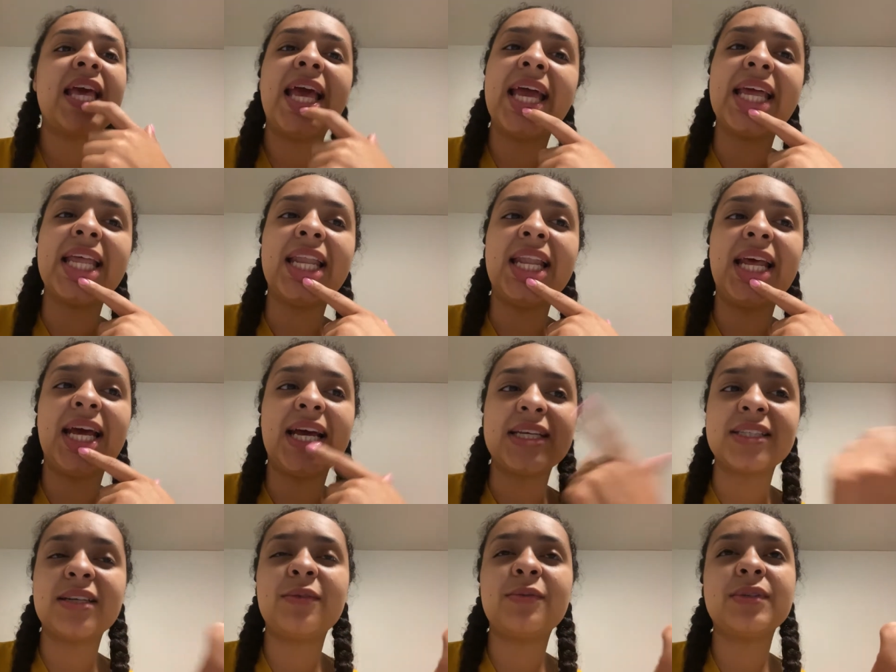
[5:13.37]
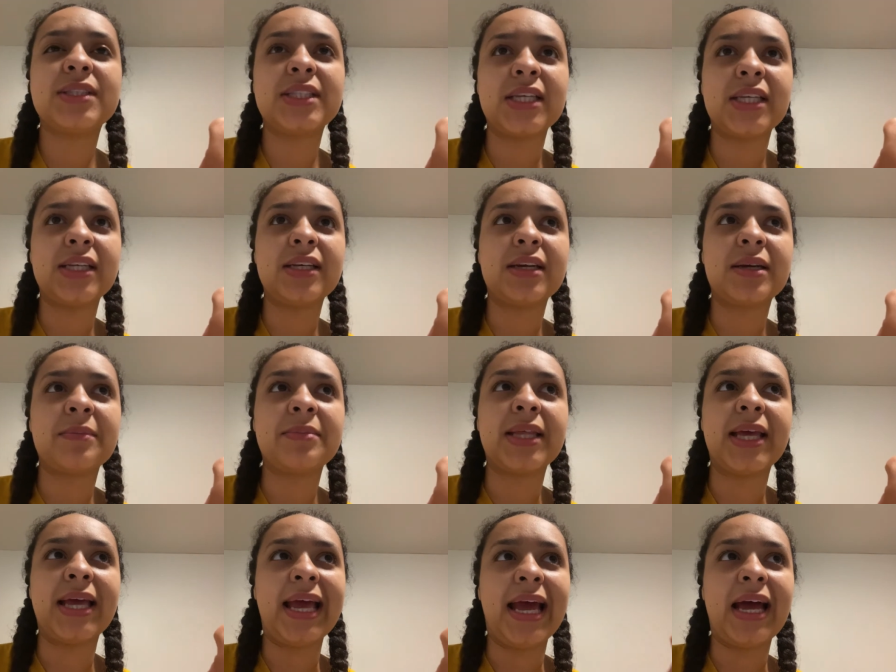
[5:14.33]
And as I was setting up
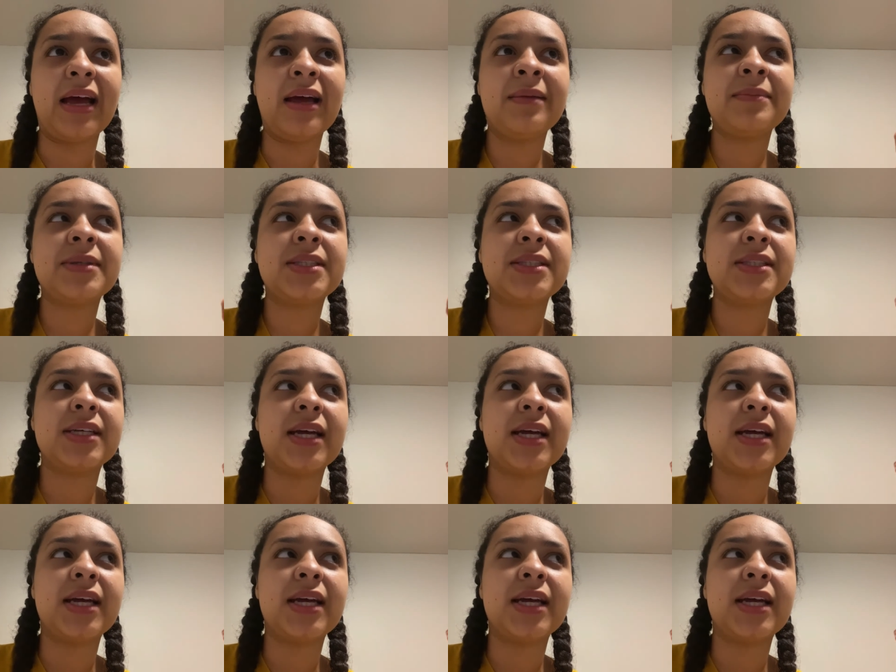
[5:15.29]
the apps,